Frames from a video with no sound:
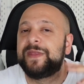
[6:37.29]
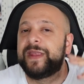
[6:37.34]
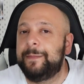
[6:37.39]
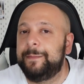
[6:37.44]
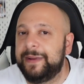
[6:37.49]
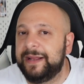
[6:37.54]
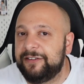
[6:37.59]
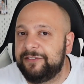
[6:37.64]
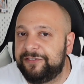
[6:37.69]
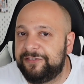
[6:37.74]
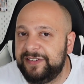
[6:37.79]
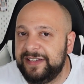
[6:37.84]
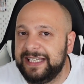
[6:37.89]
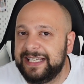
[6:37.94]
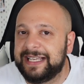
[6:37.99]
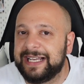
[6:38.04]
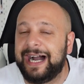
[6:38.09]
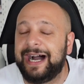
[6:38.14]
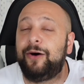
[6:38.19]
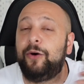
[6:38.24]

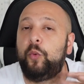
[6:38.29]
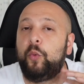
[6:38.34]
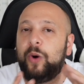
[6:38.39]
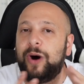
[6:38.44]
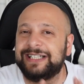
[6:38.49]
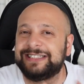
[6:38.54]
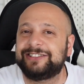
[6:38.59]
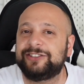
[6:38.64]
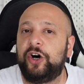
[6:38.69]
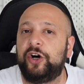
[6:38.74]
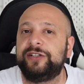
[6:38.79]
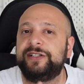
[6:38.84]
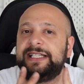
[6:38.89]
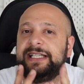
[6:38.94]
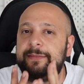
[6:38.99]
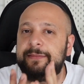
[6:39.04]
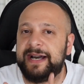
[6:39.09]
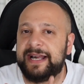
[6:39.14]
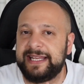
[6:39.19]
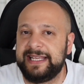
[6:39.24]
Benfica was on Di
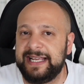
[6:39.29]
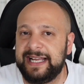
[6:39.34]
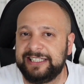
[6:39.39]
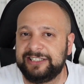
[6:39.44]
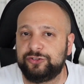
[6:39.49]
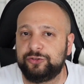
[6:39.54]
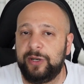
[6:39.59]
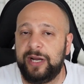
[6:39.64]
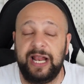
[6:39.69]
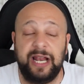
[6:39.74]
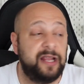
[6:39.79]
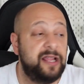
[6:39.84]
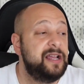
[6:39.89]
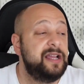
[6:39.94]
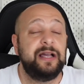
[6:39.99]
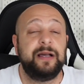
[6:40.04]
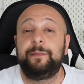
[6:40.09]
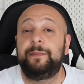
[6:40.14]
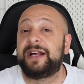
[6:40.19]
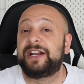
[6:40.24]
Maria as well.
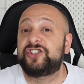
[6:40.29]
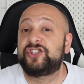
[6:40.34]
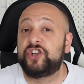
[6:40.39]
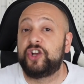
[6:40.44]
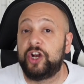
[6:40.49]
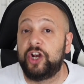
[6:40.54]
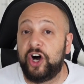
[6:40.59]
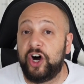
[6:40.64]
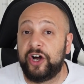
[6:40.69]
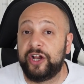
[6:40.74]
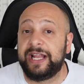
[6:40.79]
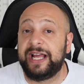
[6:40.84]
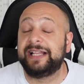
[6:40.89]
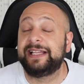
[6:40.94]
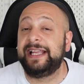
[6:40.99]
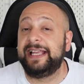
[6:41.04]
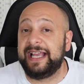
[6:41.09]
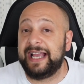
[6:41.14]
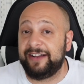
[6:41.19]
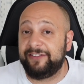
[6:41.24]
Barcelona,
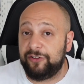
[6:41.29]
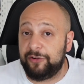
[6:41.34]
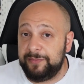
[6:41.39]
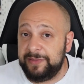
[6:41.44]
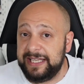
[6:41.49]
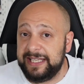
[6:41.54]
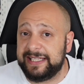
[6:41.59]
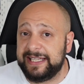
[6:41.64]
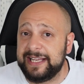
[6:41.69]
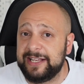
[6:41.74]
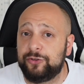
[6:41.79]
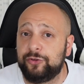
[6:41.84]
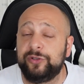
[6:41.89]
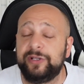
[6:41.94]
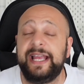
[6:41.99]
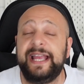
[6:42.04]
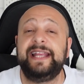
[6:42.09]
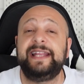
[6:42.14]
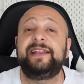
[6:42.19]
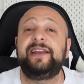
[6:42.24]
they have a meeting
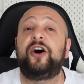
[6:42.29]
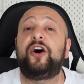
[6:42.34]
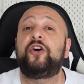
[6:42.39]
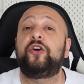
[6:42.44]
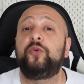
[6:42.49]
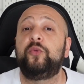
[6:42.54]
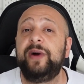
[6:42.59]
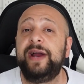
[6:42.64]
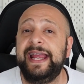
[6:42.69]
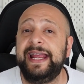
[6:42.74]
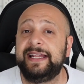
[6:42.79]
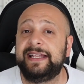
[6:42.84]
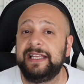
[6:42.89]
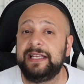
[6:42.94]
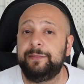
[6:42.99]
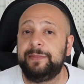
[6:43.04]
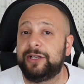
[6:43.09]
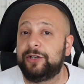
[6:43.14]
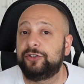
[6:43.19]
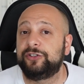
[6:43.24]
today. They are waiting
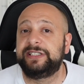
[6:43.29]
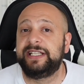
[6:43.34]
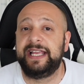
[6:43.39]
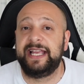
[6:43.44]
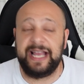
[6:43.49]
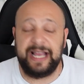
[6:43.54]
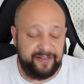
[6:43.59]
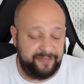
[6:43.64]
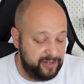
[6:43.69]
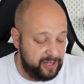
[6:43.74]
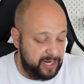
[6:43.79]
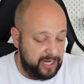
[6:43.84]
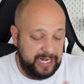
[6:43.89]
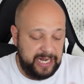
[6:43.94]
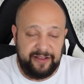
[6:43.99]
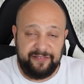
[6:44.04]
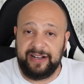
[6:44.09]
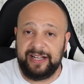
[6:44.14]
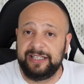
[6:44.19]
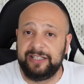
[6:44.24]
because they have
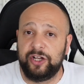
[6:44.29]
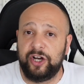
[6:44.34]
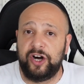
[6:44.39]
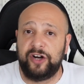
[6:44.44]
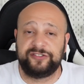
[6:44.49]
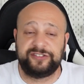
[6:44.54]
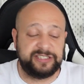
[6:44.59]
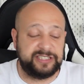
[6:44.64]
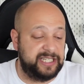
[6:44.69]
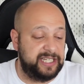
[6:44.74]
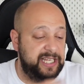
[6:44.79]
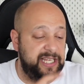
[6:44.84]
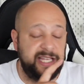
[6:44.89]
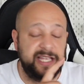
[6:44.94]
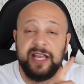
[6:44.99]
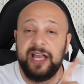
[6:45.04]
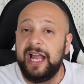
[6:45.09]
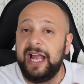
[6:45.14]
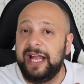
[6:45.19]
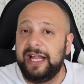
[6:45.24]
Lewandowski
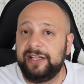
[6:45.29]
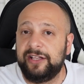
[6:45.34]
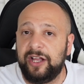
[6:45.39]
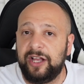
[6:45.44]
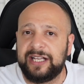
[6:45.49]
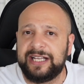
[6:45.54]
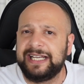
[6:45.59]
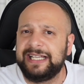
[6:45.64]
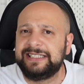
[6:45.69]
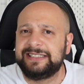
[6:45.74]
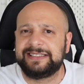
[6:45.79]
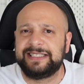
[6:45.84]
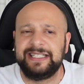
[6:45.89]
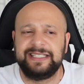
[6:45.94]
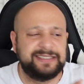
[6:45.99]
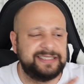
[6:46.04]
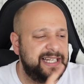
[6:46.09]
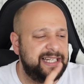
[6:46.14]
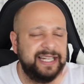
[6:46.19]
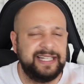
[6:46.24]
and
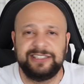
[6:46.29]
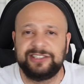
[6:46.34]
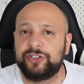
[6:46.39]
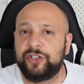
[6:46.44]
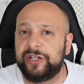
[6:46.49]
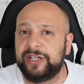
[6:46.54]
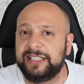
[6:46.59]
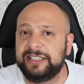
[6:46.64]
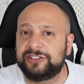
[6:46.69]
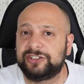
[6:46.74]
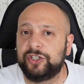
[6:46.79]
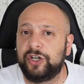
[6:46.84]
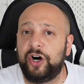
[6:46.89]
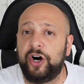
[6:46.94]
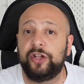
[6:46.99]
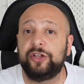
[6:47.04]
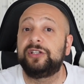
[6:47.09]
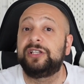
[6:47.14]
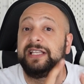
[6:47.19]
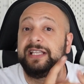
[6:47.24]
Christensen and so on and so
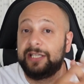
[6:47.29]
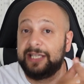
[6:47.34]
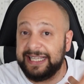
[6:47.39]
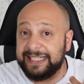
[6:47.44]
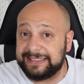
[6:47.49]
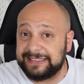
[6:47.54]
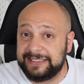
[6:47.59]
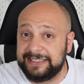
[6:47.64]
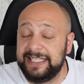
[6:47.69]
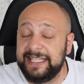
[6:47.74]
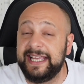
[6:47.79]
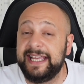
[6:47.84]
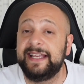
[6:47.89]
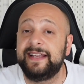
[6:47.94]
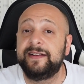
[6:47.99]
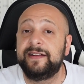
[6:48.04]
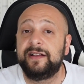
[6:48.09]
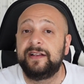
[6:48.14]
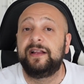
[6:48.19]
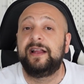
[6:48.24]
on. Kessié.
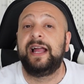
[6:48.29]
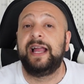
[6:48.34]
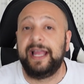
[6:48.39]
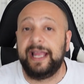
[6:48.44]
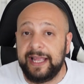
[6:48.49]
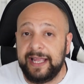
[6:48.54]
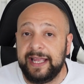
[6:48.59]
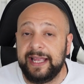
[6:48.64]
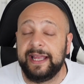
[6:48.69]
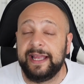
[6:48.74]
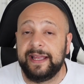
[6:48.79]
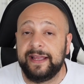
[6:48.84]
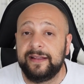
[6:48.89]
Hey.